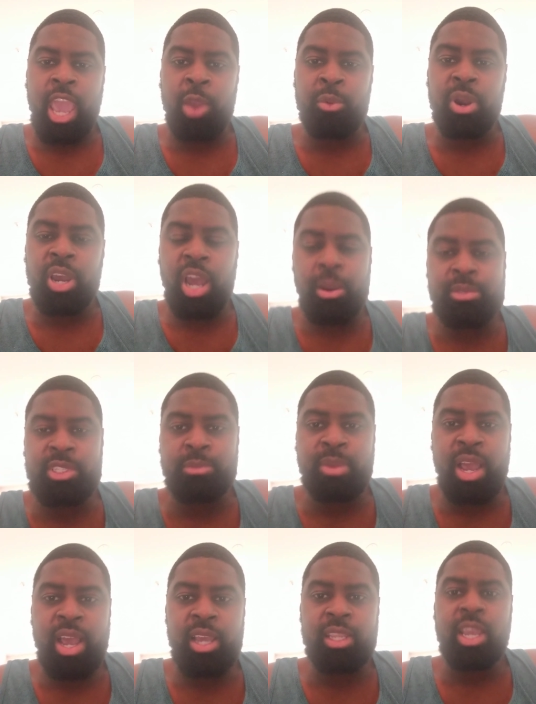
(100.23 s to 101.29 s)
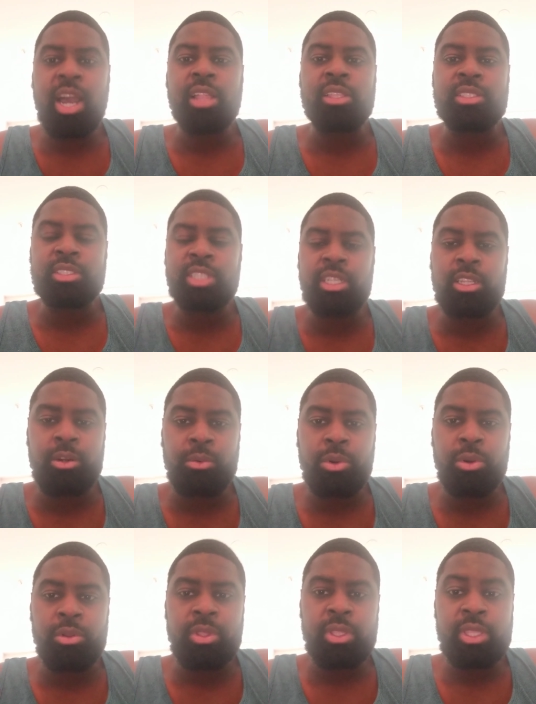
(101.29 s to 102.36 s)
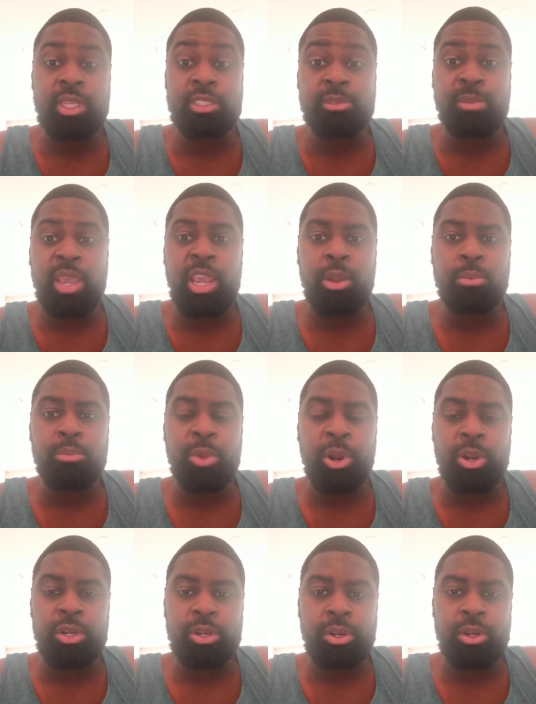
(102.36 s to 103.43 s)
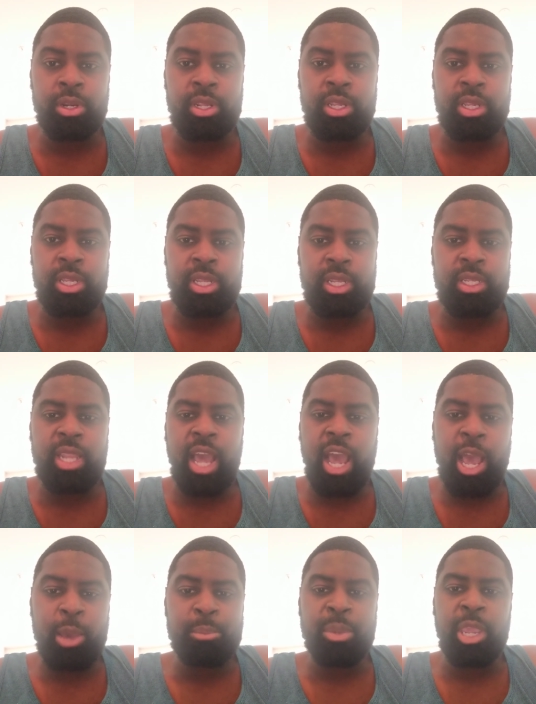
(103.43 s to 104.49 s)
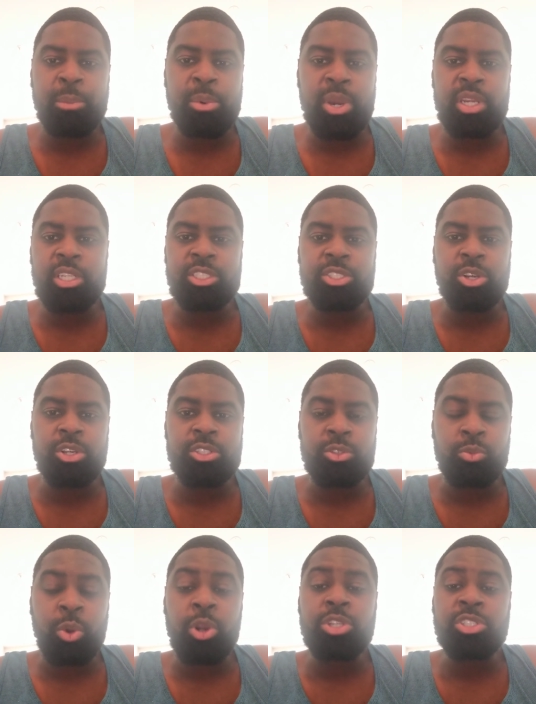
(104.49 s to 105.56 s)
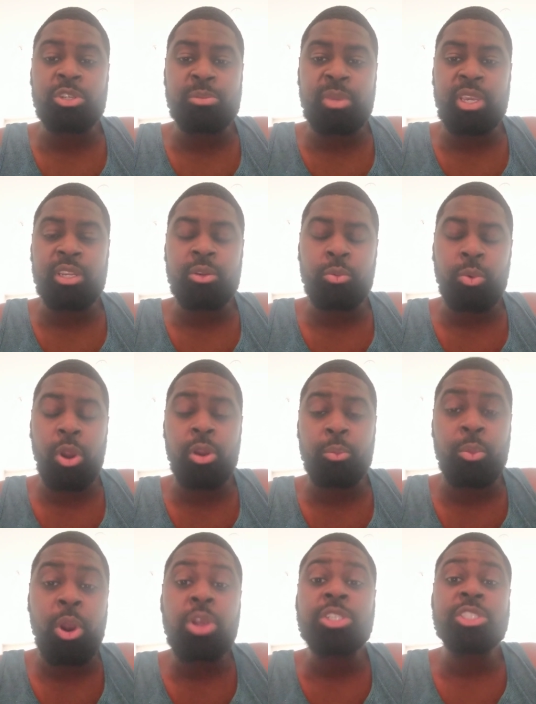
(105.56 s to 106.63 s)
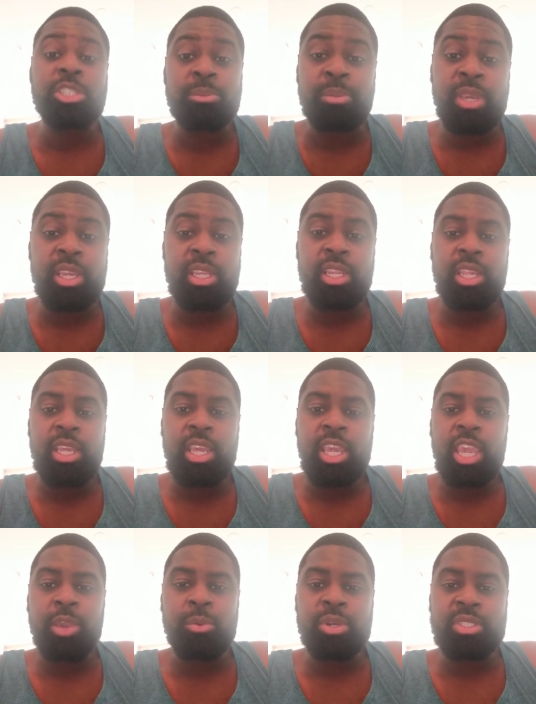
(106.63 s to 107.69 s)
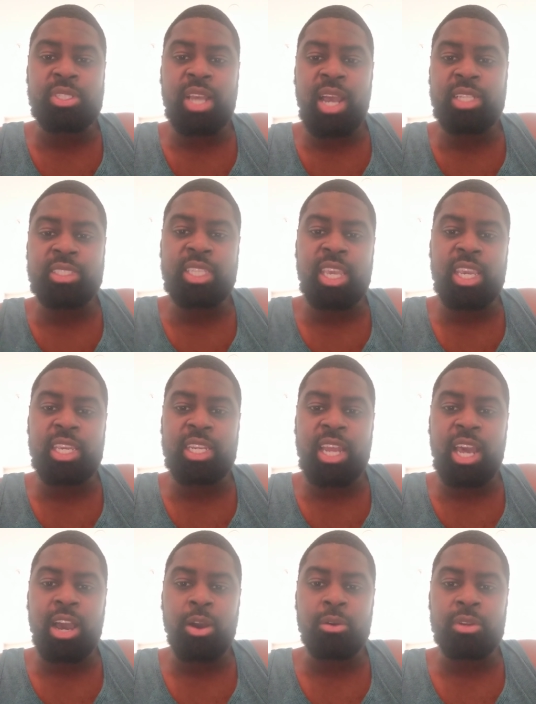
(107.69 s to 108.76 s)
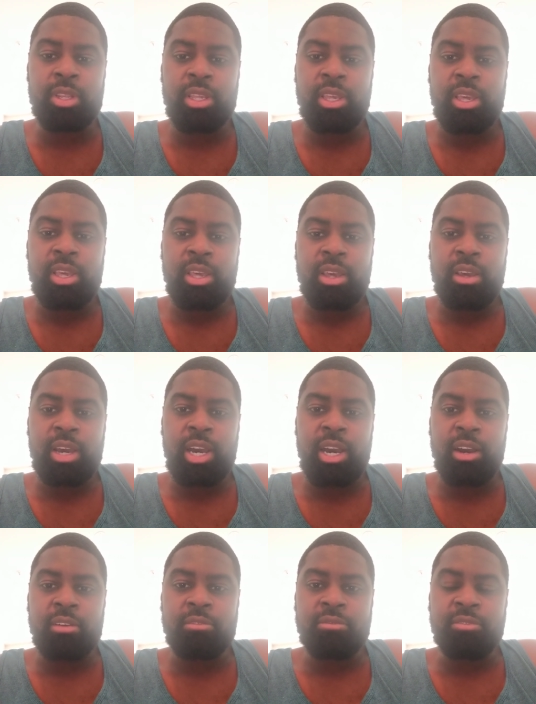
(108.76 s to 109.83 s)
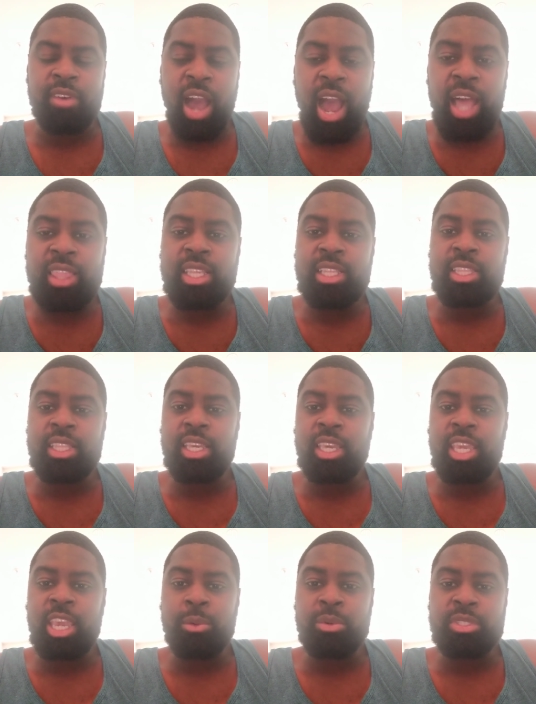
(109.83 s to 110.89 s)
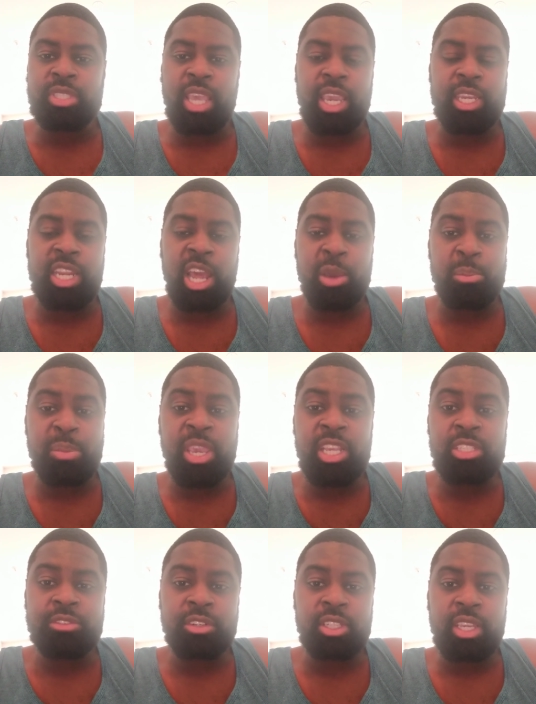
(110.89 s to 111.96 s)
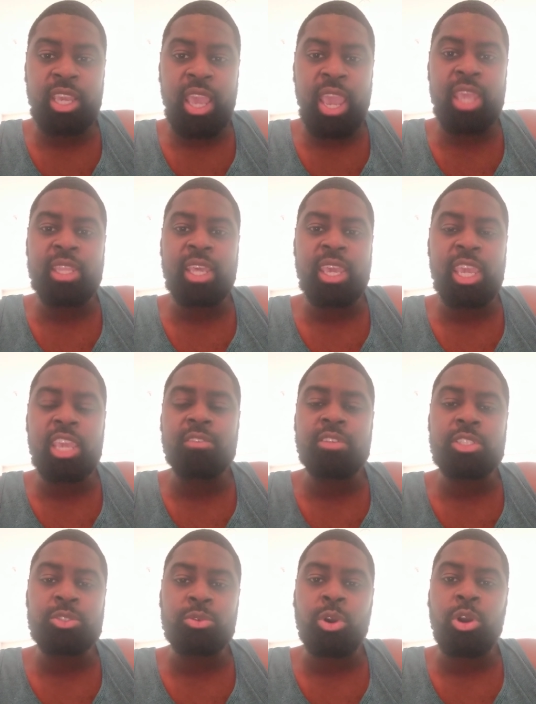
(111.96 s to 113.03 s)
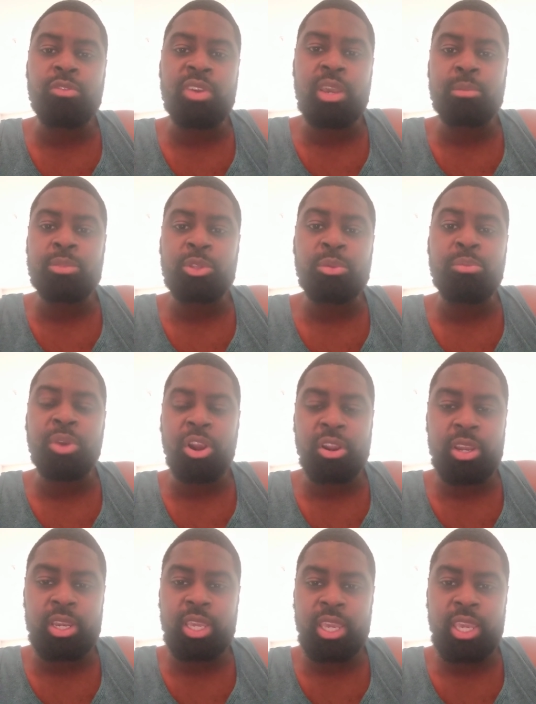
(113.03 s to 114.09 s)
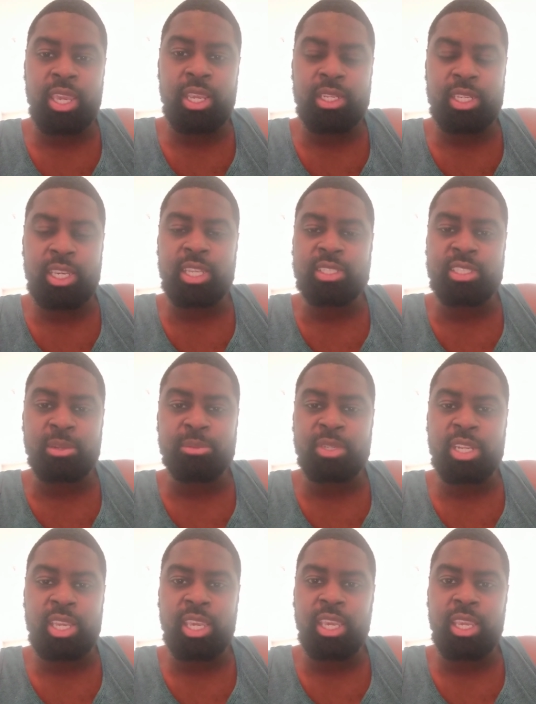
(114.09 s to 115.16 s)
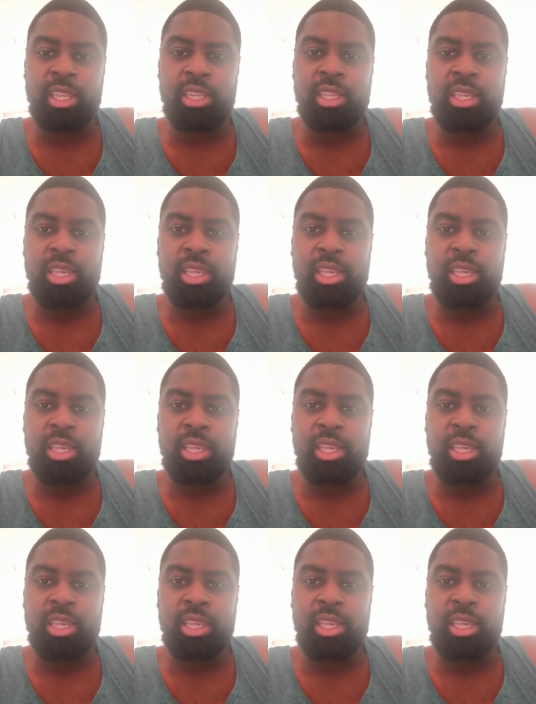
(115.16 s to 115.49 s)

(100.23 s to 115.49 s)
And what comes to mind, y'all, is Dylann Roof. This man murdered nine people in a church worshiping, wor worshiping. He was not taken out uh, violently. He was taken out peacefully, and they even drove him through Burger King to get something to eat.